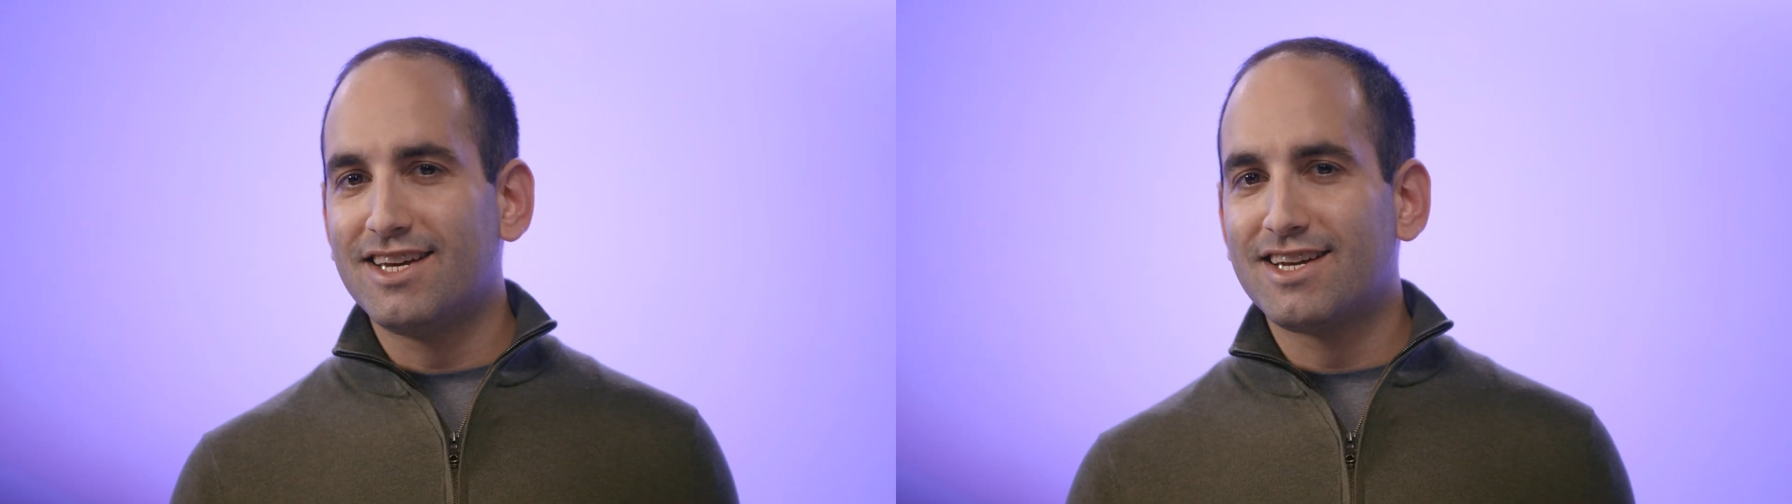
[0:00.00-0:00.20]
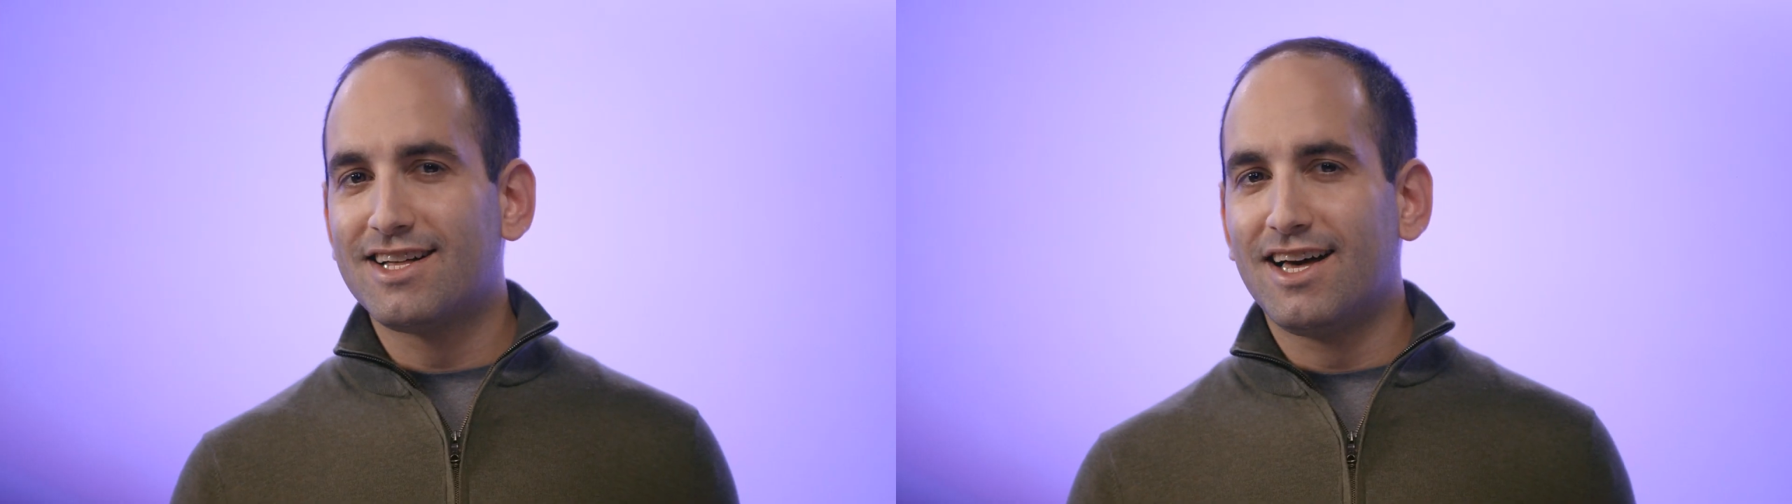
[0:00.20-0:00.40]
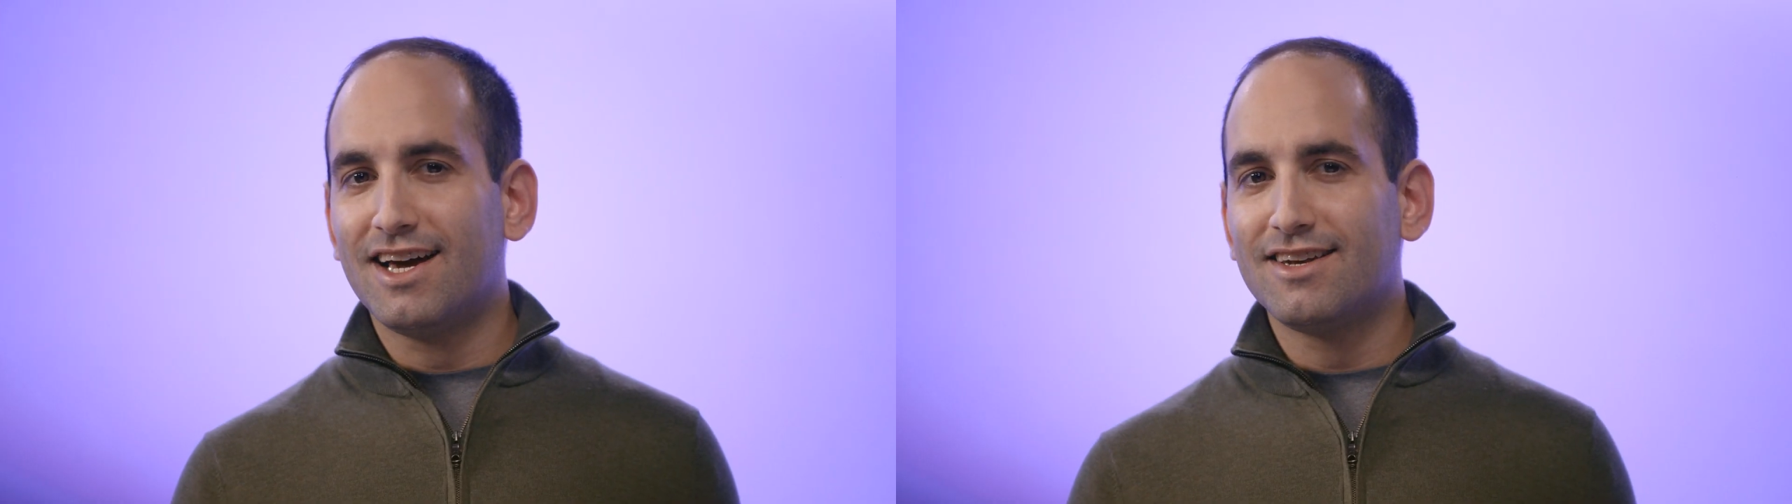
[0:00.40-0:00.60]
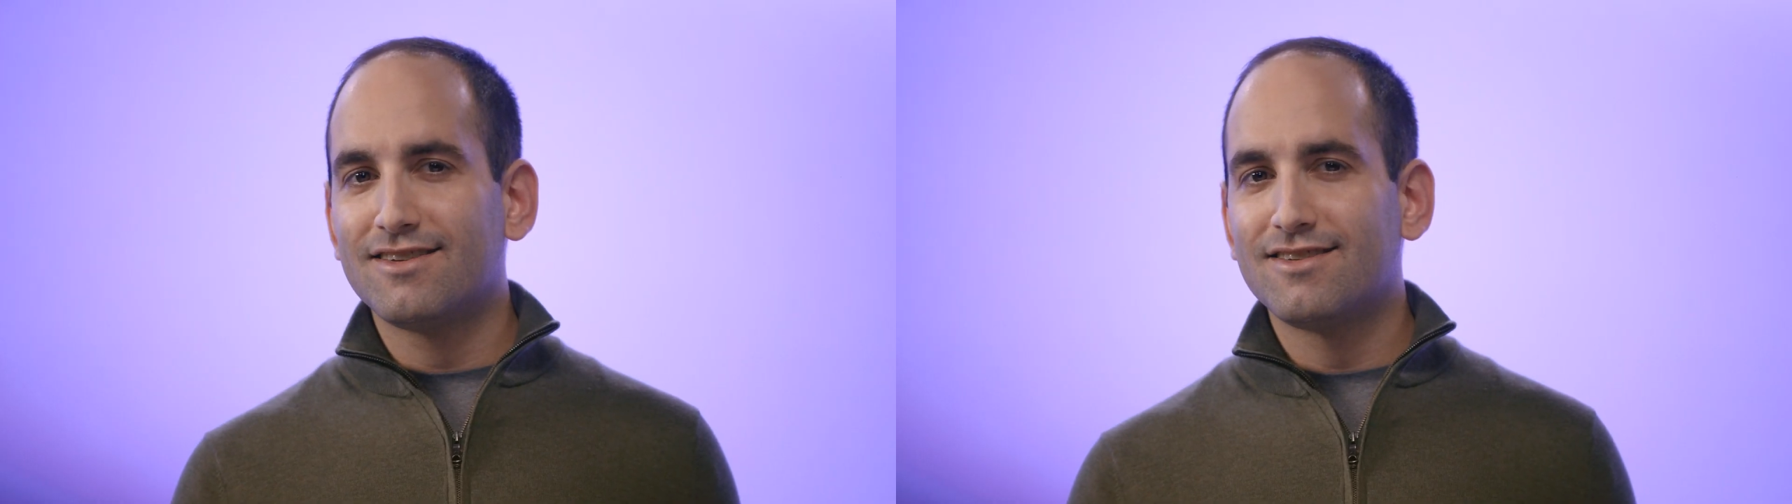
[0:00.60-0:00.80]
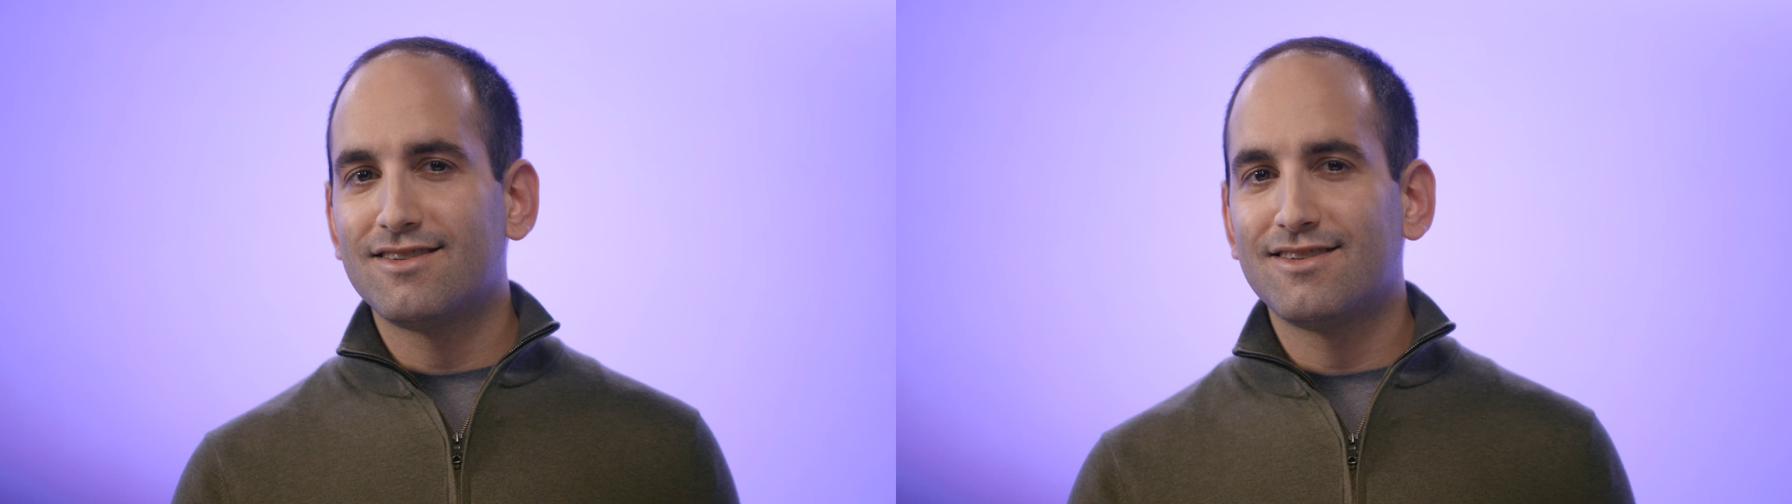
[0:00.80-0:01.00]
decline.
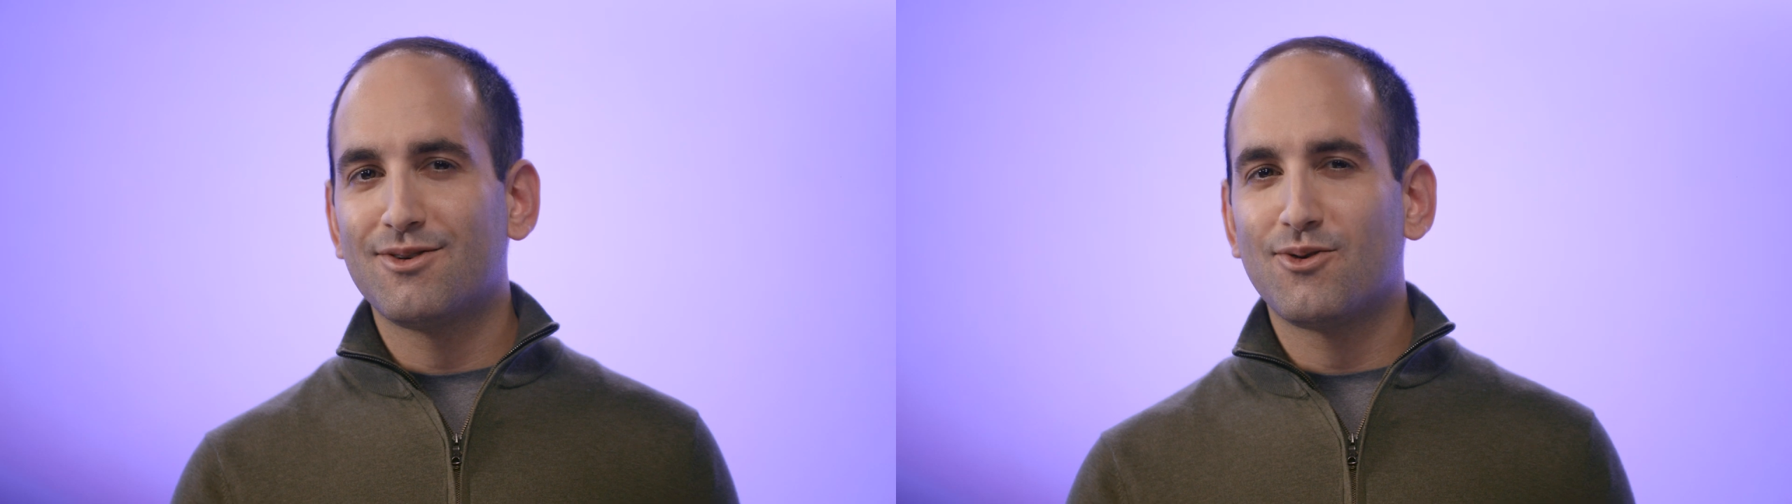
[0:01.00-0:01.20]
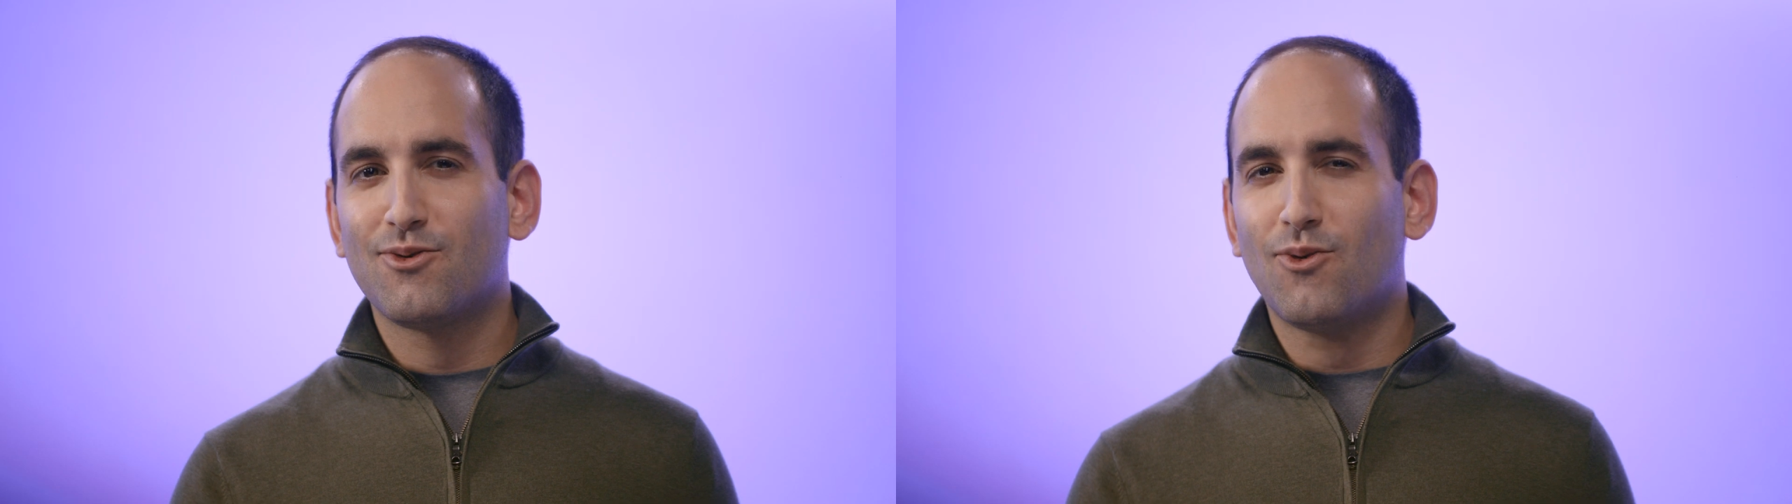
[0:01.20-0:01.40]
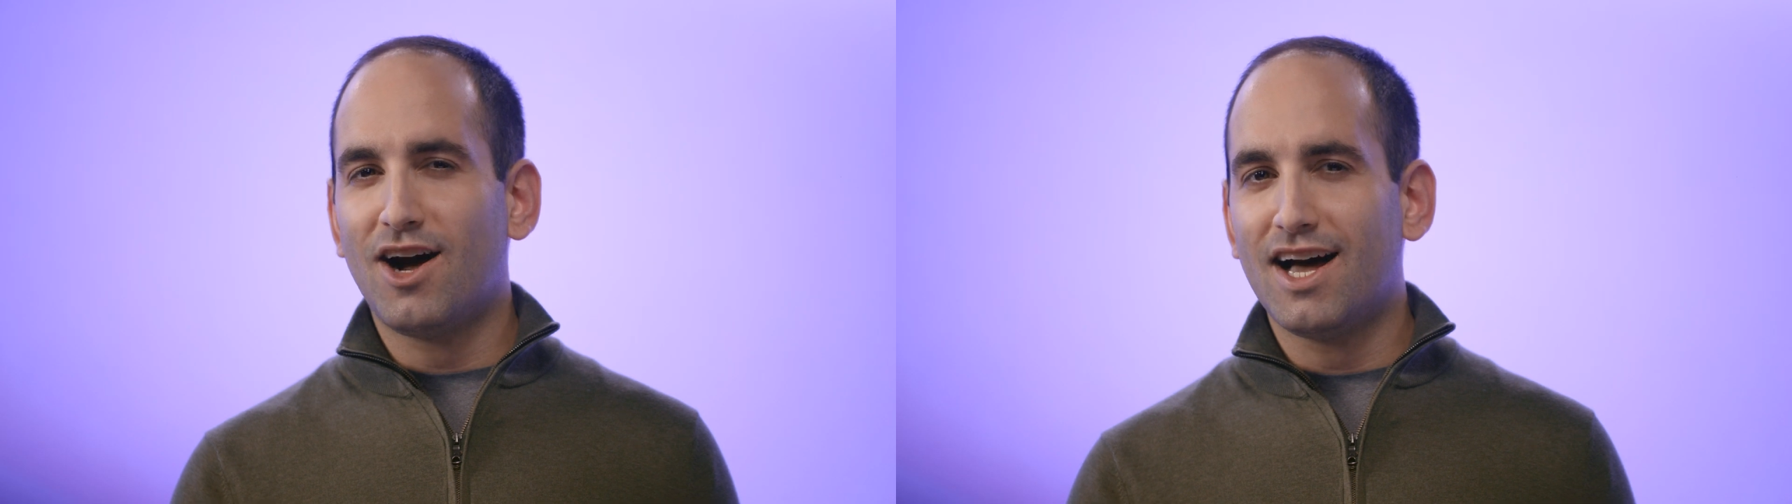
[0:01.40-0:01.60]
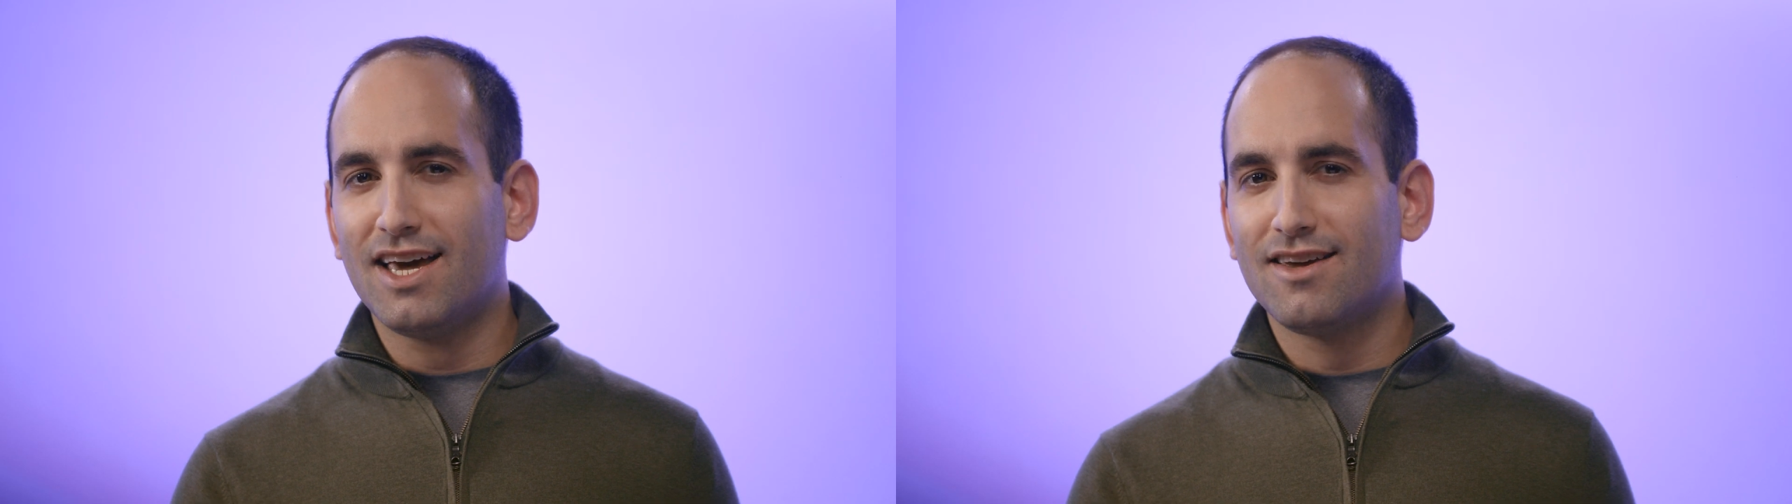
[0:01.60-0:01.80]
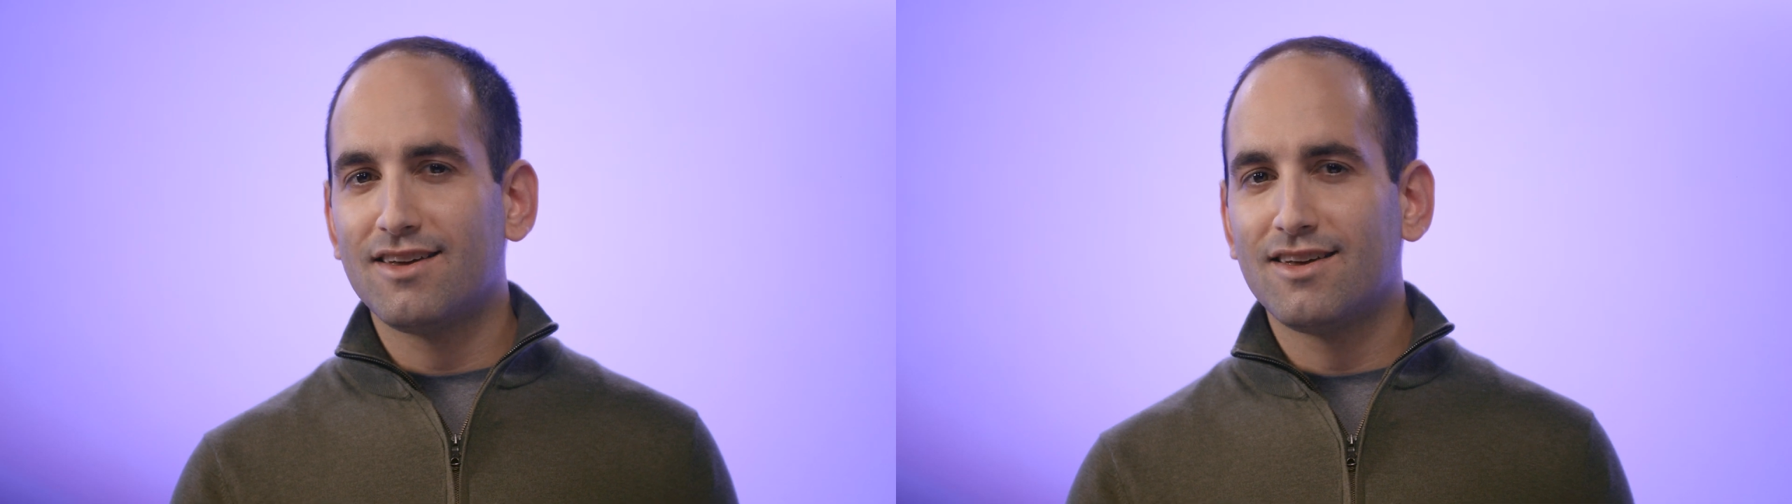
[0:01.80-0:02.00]
Why?